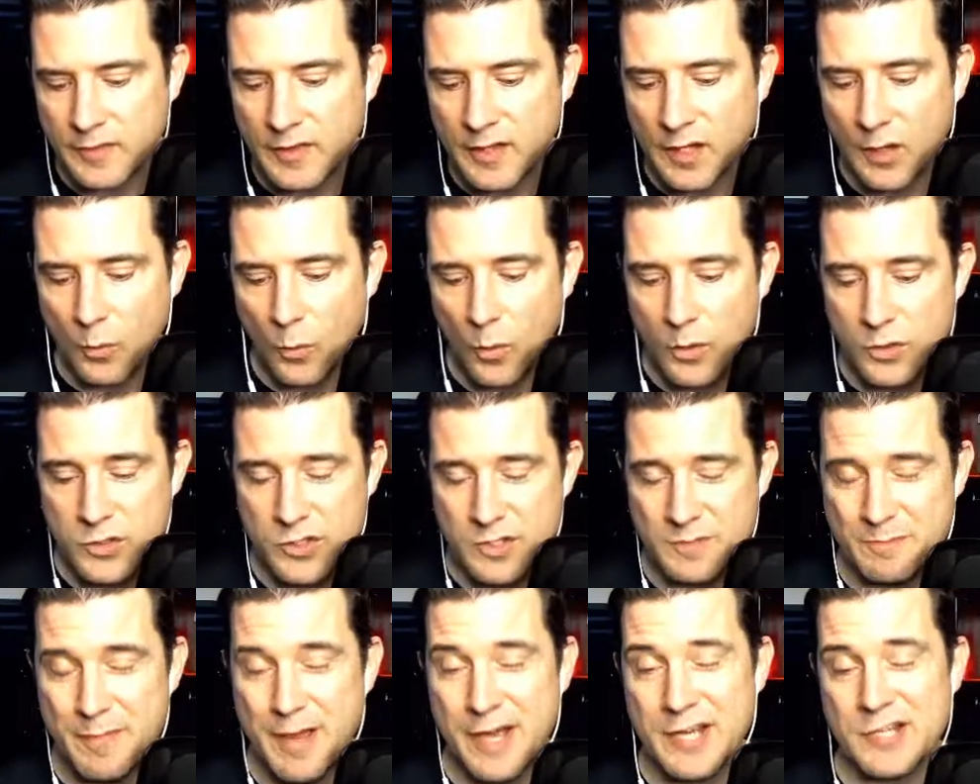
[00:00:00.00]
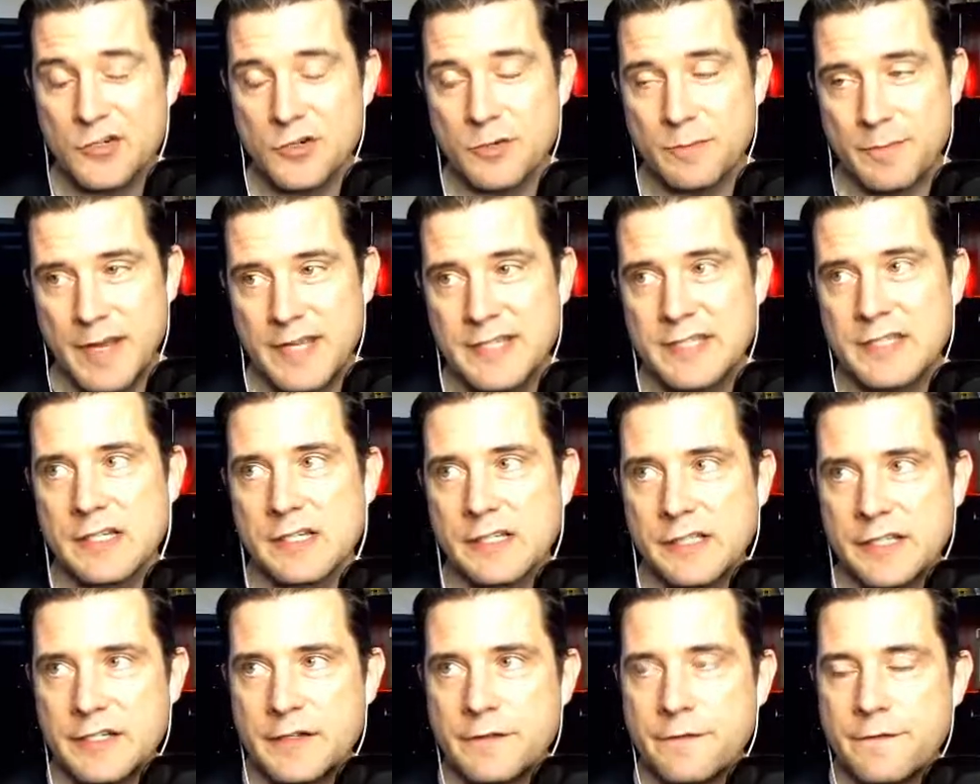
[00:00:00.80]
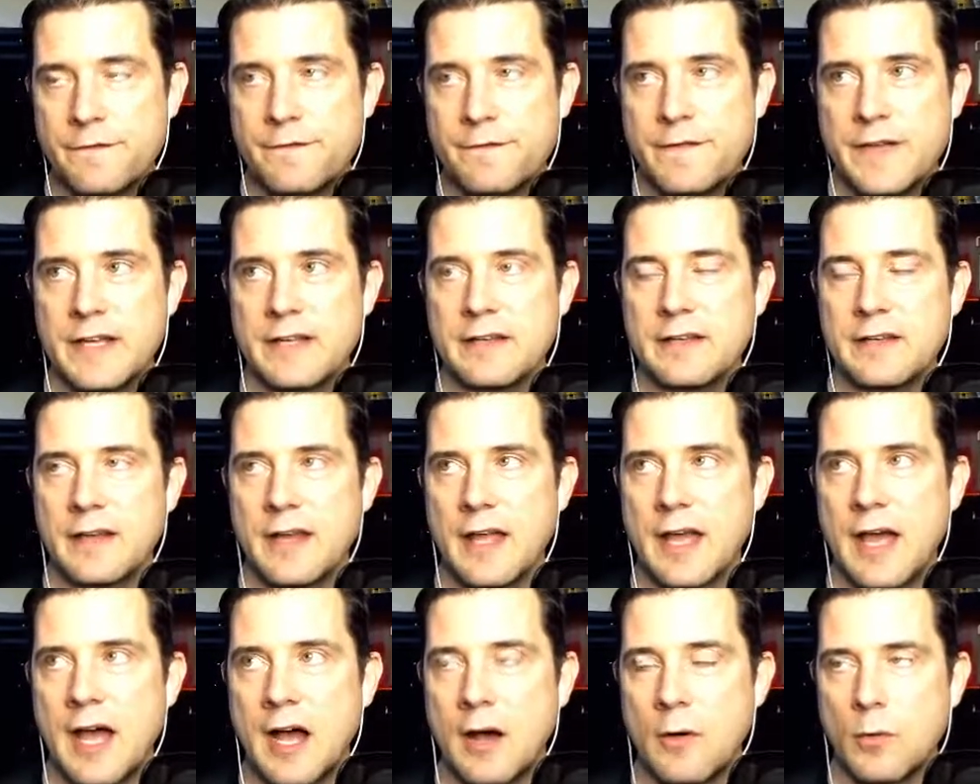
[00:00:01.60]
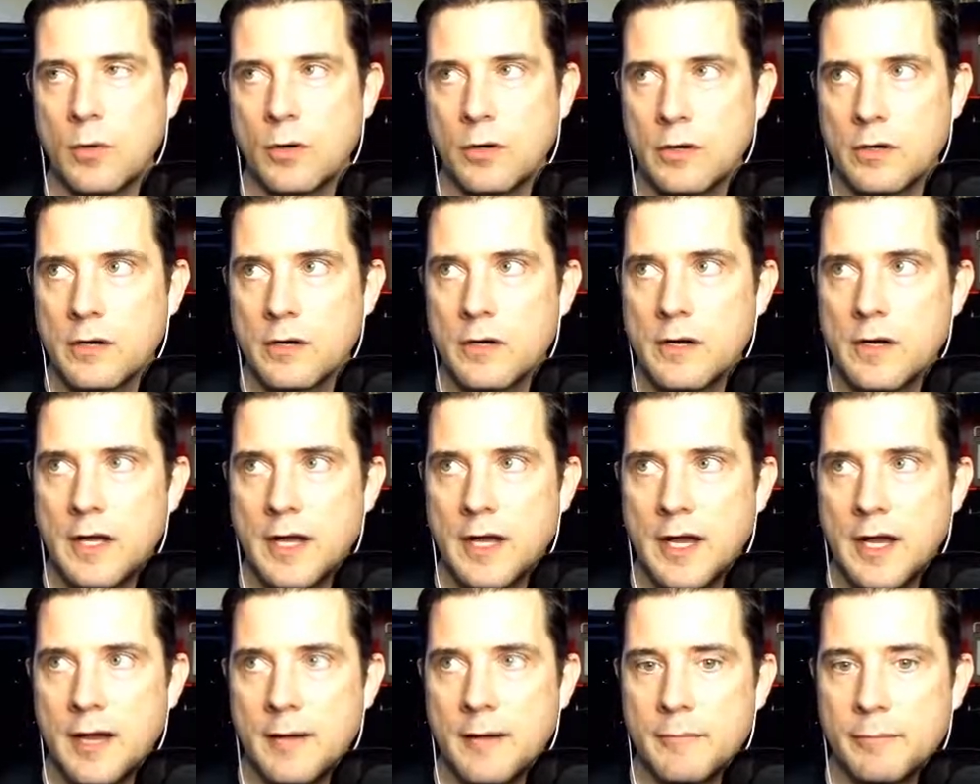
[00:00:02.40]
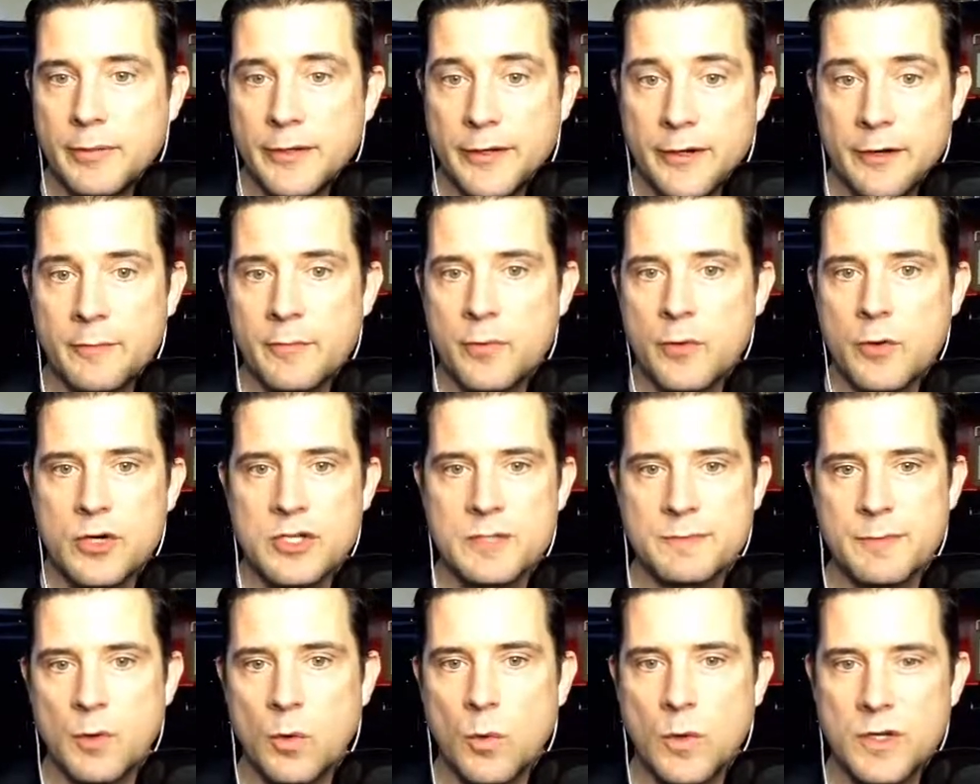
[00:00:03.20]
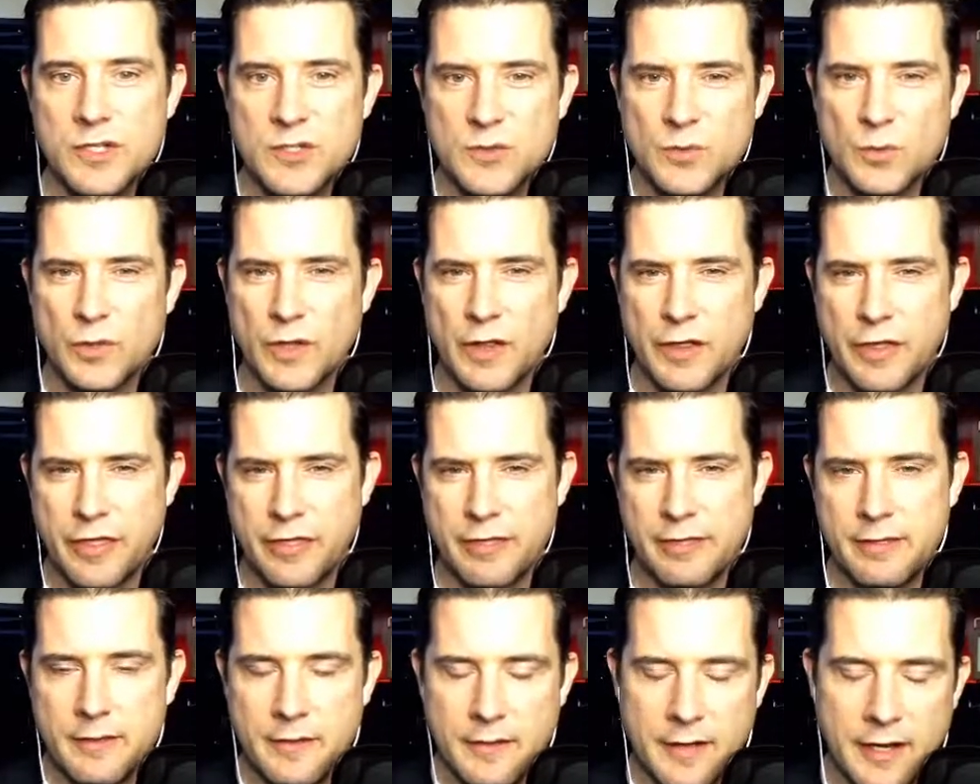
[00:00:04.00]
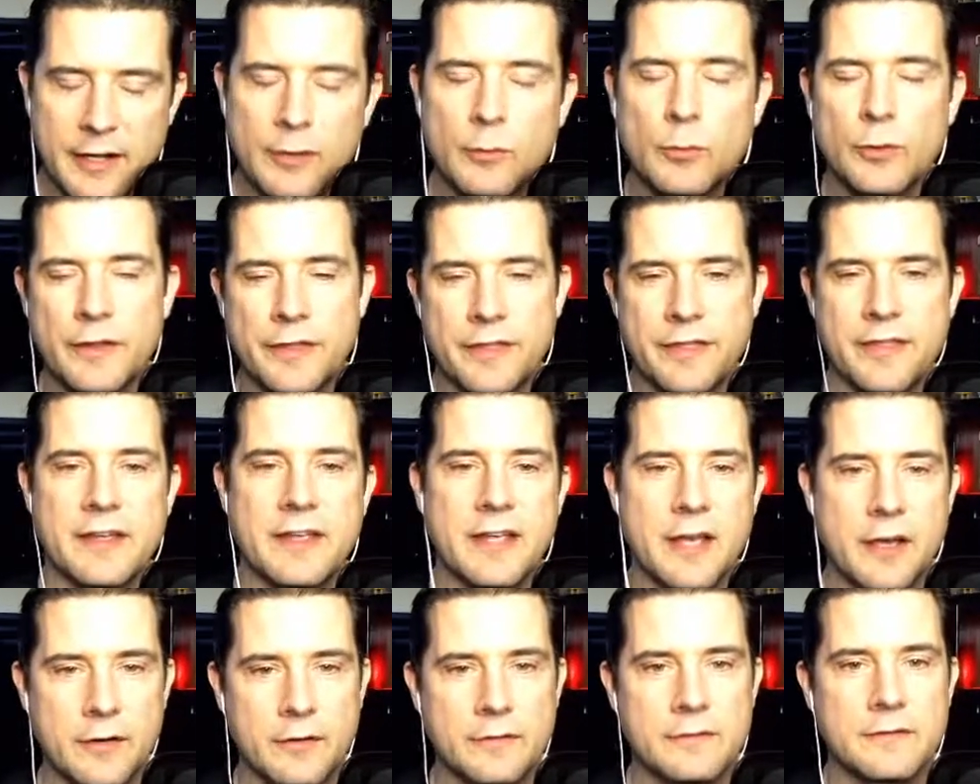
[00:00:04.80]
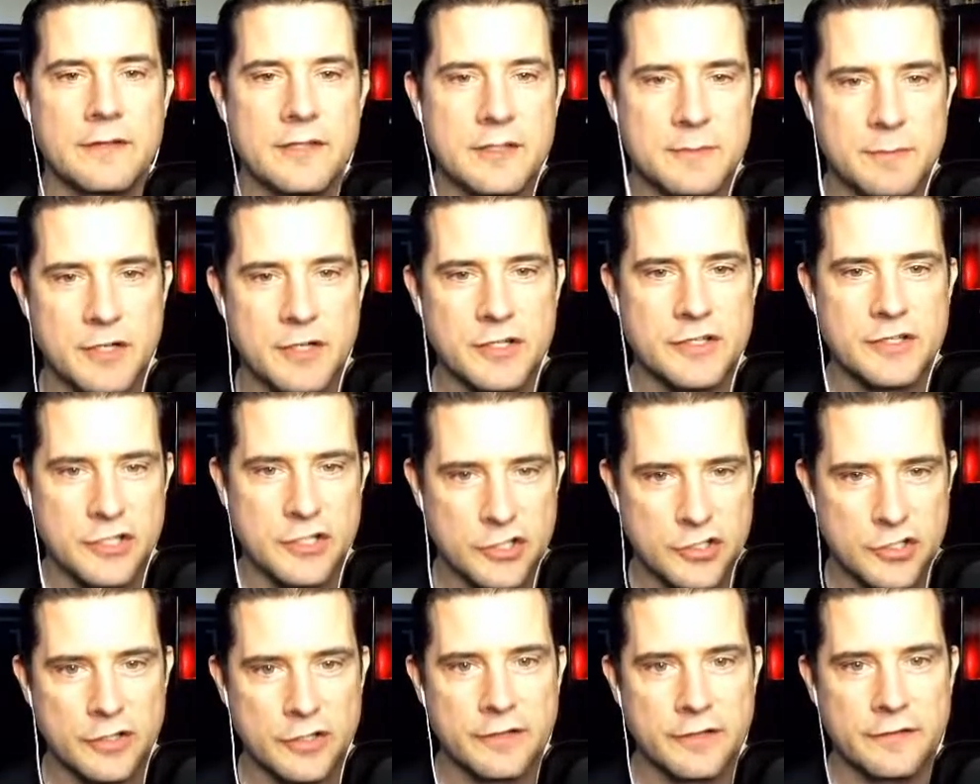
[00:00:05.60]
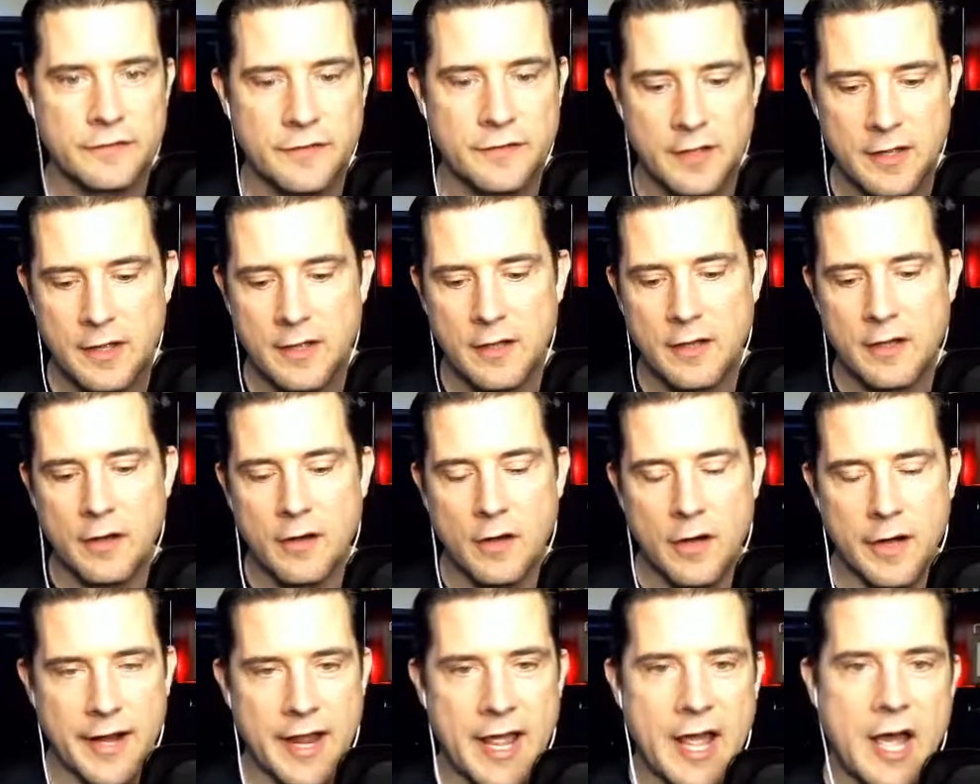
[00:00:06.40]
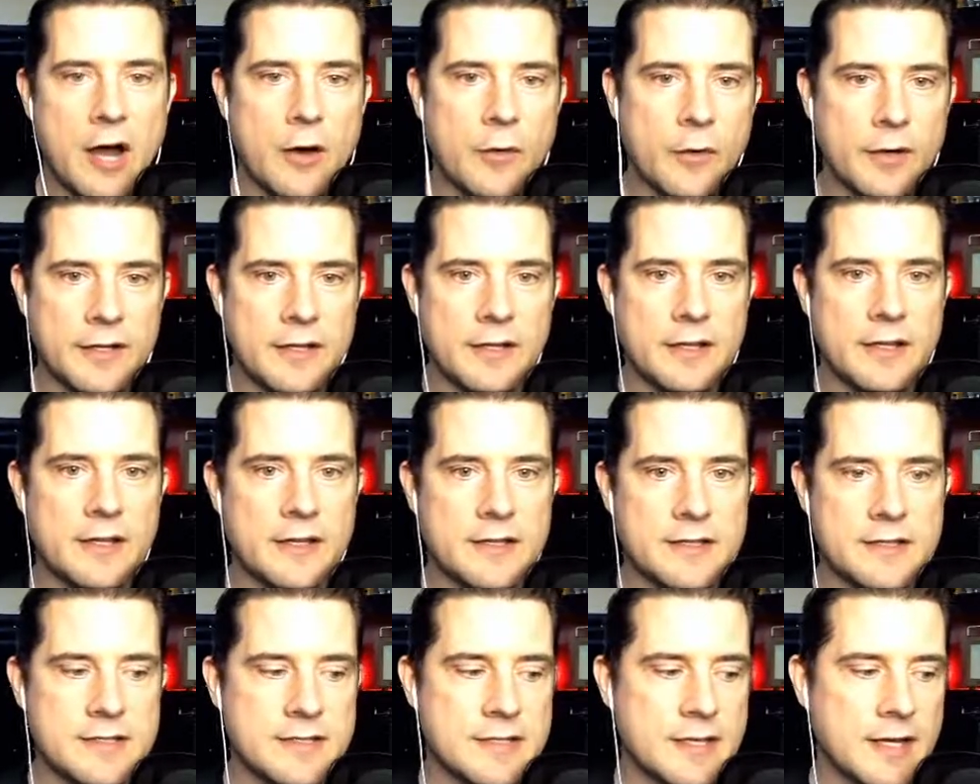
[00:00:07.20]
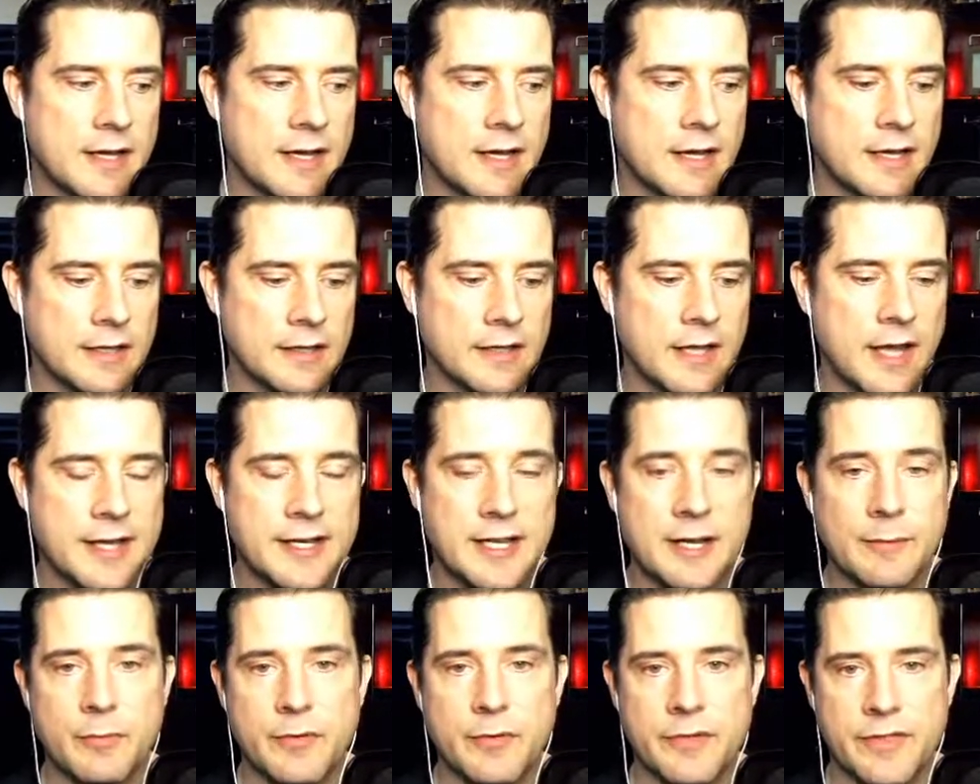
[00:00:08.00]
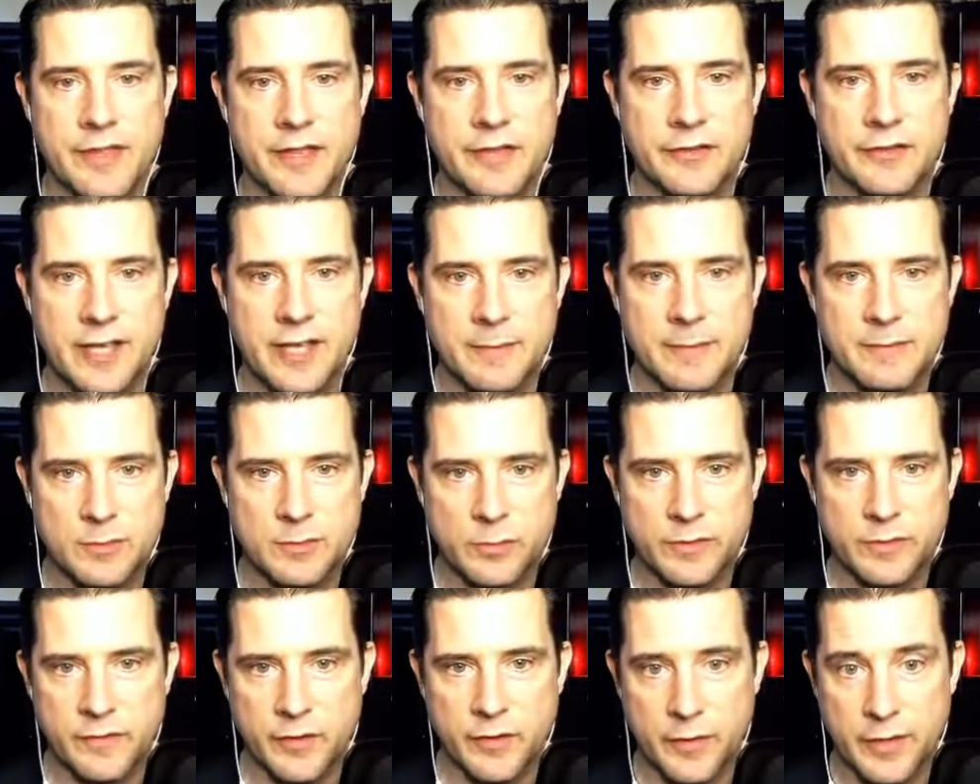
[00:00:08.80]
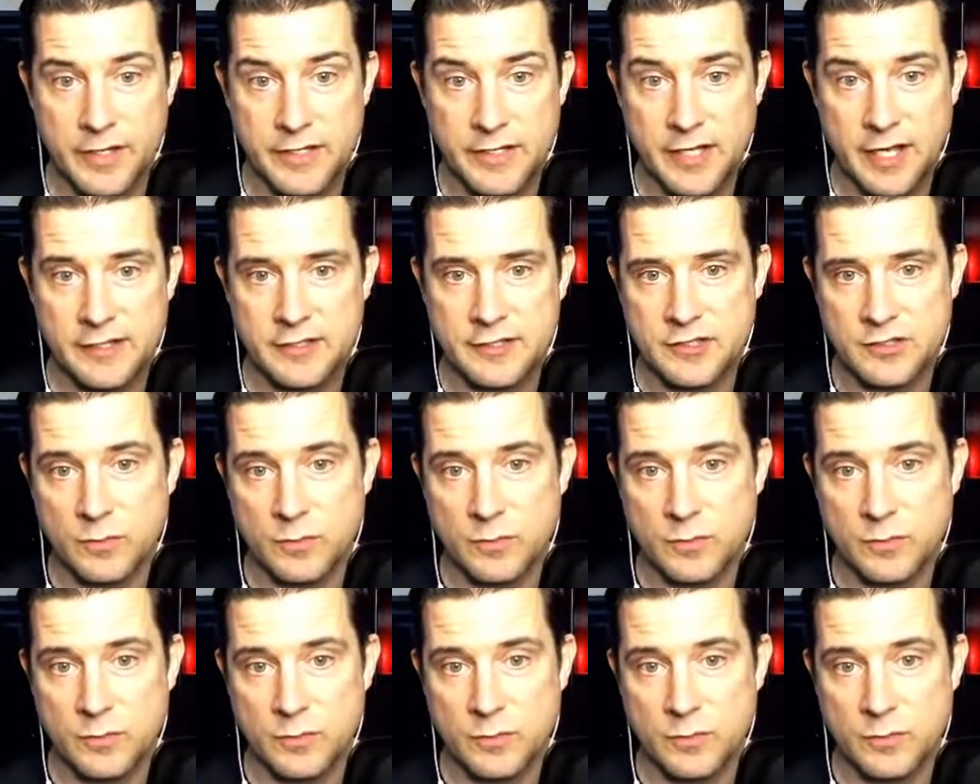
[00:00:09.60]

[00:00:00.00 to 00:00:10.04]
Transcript: which was measured basically to fit our player boards, but wasn't really, I didn't really think out as much as I should have on how it is lined up with the other games that we've already done.